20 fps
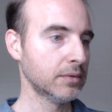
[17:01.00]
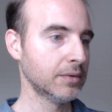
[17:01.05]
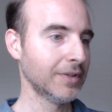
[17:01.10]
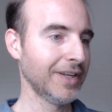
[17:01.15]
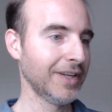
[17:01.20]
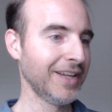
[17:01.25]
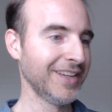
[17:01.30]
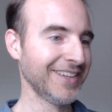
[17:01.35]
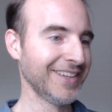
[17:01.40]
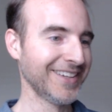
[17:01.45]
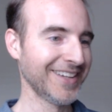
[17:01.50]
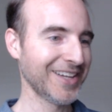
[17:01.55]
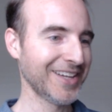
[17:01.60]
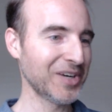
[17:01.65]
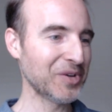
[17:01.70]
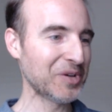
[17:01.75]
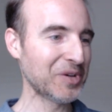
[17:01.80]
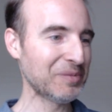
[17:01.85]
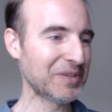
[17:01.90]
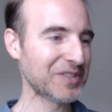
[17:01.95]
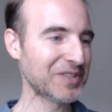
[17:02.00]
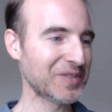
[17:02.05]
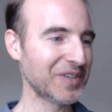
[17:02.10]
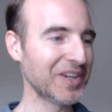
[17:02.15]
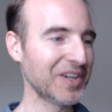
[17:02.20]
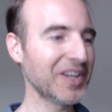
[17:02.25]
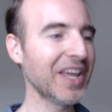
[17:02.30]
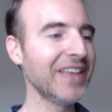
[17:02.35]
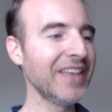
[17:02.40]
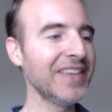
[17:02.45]
I don't want to miss one.
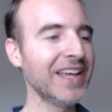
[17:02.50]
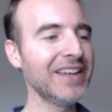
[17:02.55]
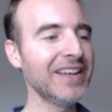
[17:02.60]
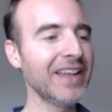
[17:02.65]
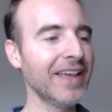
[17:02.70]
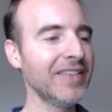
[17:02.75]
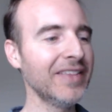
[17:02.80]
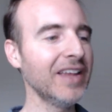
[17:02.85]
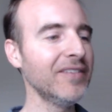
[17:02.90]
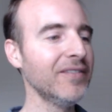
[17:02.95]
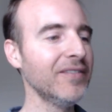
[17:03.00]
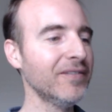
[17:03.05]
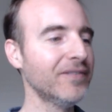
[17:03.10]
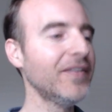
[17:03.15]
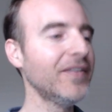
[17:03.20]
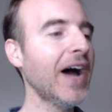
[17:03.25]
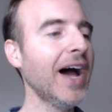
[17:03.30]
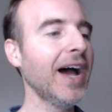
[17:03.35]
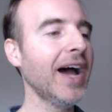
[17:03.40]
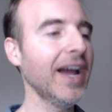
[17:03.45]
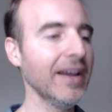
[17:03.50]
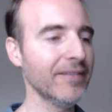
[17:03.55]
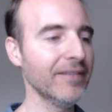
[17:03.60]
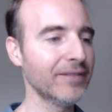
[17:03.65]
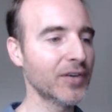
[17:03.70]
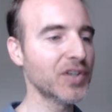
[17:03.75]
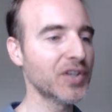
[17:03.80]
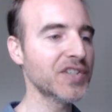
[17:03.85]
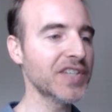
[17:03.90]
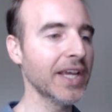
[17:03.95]
Okay, and then and then 5,
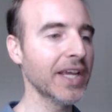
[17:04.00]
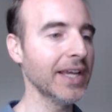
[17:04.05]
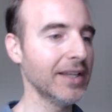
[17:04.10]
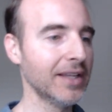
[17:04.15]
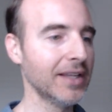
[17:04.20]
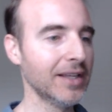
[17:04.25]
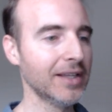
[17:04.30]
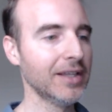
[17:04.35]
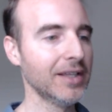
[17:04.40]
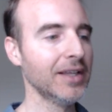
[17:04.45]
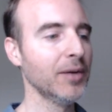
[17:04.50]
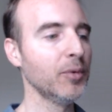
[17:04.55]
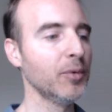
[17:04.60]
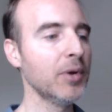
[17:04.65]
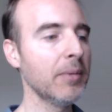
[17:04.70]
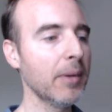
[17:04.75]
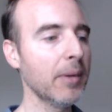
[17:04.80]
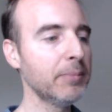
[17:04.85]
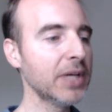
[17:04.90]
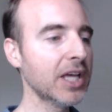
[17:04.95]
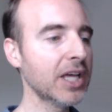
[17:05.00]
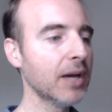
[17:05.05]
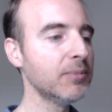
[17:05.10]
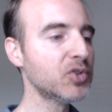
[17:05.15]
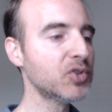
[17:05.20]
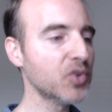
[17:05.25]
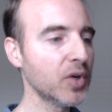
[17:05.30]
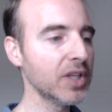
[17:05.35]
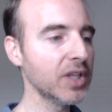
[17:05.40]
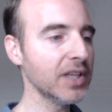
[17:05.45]
verse 8. We may become
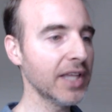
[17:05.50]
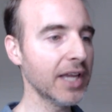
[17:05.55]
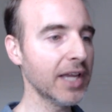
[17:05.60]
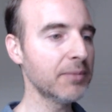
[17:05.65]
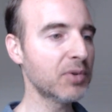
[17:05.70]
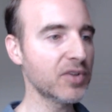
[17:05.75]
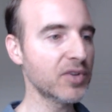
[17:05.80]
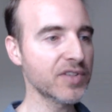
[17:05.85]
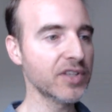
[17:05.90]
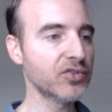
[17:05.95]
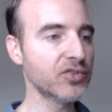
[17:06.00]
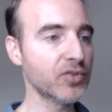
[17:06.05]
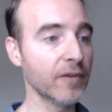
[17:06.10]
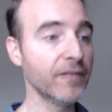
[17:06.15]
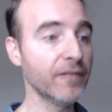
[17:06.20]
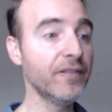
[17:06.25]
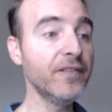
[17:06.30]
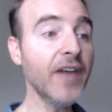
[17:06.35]
joint laborers in truth.